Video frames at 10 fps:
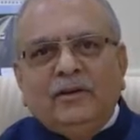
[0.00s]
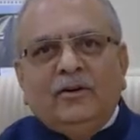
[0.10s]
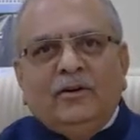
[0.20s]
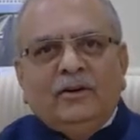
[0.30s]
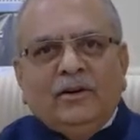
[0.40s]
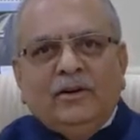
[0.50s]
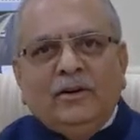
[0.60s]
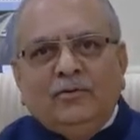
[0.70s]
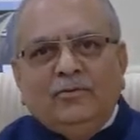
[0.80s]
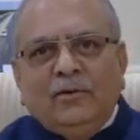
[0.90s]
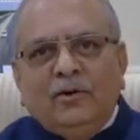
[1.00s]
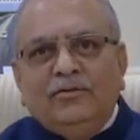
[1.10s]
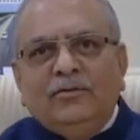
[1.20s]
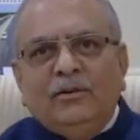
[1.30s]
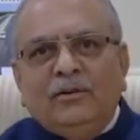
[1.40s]
Dr. Kalam
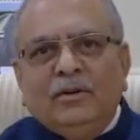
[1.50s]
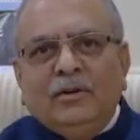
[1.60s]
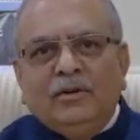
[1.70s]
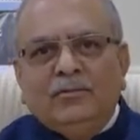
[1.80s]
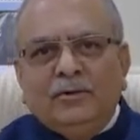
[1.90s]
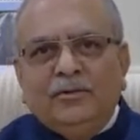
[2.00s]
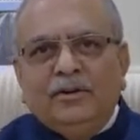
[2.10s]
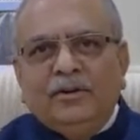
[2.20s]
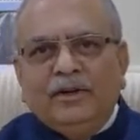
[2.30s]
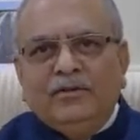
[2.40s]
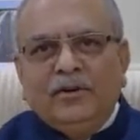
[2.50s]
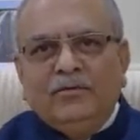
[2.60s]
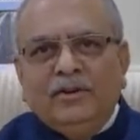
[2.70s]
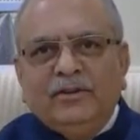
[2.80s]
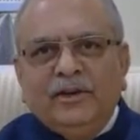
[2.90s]
was during the
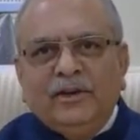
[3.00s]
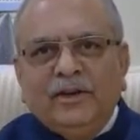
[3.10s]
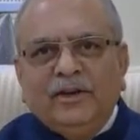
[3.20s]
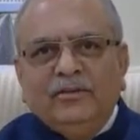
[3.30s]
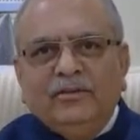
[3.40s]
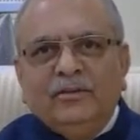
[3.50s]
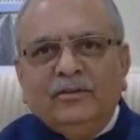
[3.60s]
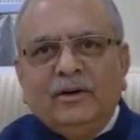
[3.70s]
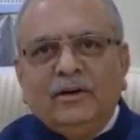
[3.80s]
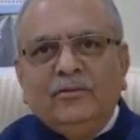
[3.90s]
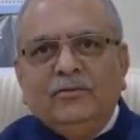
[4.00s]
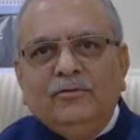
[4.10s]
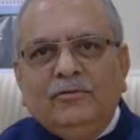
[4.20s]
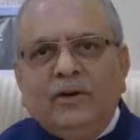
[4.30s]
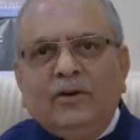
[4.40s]
SLV 3 days, and
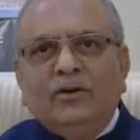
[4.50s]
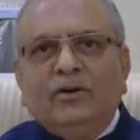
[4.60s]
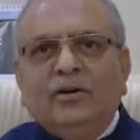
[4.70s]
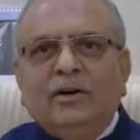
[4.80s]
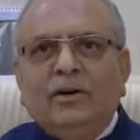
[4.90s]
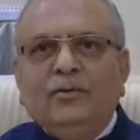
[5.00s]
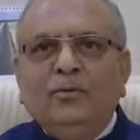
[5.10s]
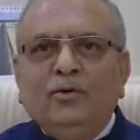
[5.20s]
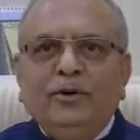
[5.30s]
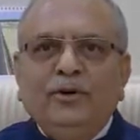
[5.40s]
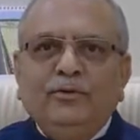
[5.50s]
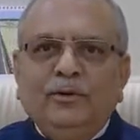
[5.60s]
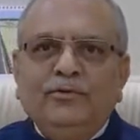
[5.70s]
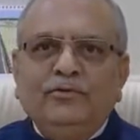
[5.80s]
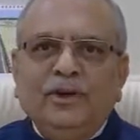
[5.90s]
when Dr. Kalam moved into
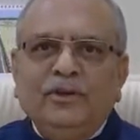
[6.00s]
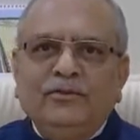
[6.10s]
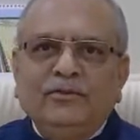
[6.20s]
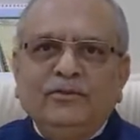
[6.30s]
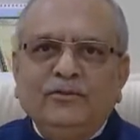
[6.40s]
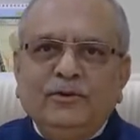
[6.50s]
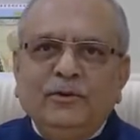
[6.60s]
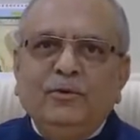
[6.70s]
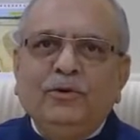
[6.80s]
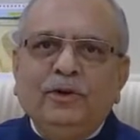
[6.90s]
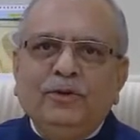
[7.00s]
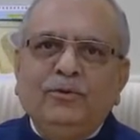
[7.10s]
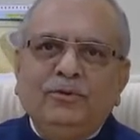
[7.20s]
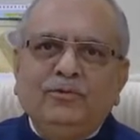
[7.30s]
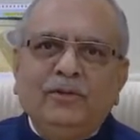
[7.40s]
defense, we moved
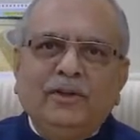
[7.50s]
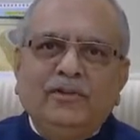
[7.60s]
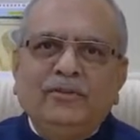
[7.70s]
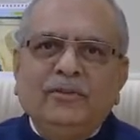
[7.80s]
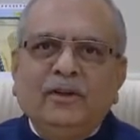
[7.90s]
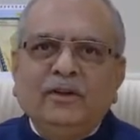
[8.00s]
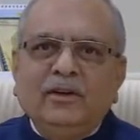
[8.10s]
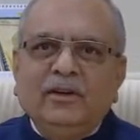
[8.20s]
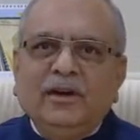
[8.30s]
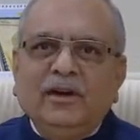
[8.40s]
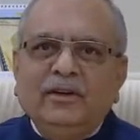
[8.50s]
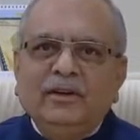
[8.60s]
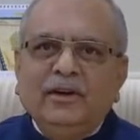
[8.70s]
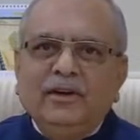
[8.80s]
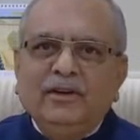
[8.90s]
into defense in
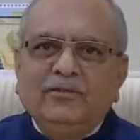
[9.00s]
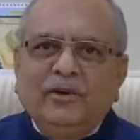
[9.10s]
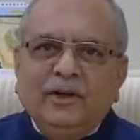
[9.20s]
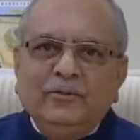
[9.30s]
1985.